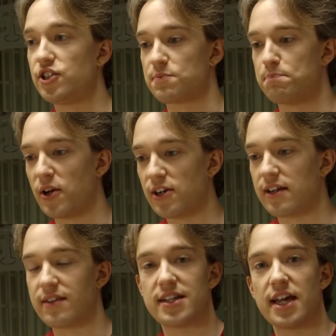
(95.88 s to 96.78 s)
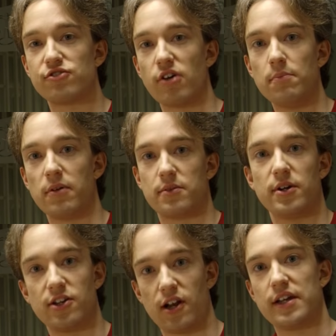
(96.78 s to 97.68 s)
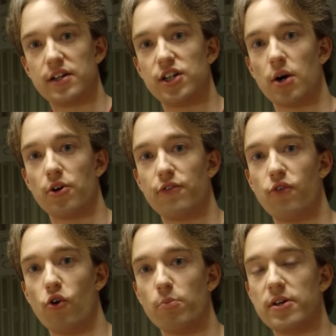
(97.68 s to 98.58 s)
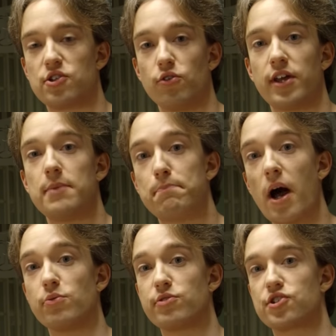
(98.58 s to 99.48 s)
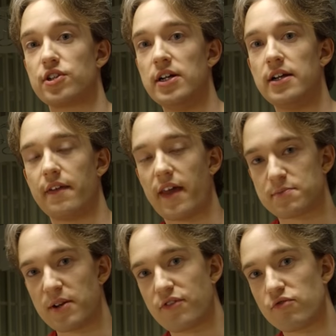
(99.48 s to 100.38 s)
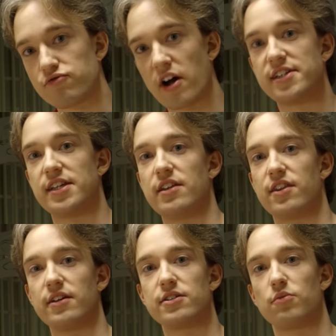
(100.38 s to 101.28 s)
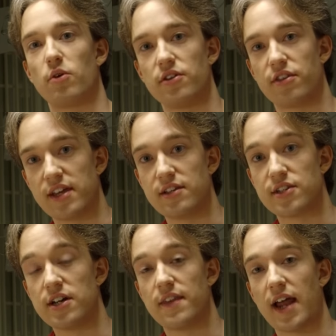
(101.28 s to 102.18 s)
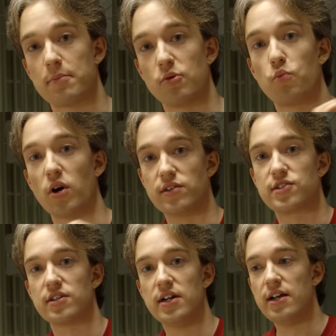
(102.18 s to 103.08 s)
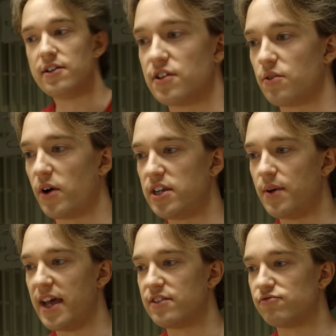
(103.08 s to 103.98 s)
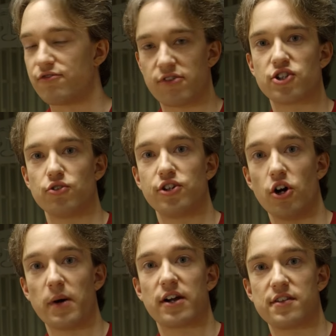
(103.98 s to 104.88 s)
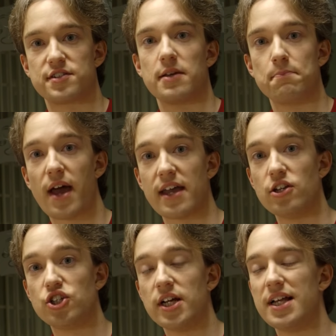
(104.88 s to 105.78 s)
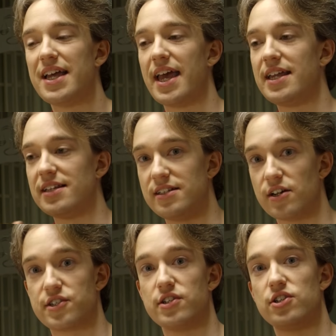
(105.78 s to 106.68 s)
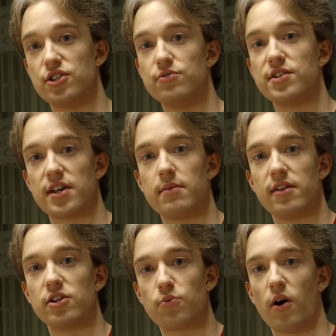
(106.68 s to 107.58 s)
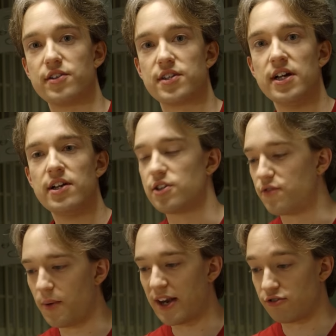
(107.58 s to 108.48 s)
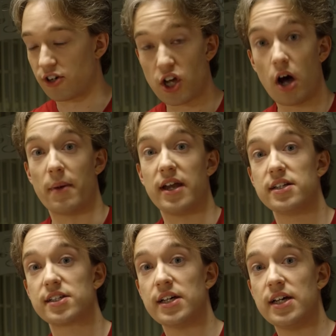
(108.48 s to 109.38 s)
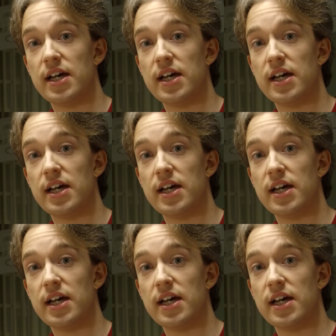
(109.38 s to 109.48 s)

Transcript: just bundling the data up, like when you click go on a form, is called a post. And that's meant for writing things, for things that happen once. So that when you hit refresh or go back to the same page, it doesn't do the same thing twice. So if you enter a comment,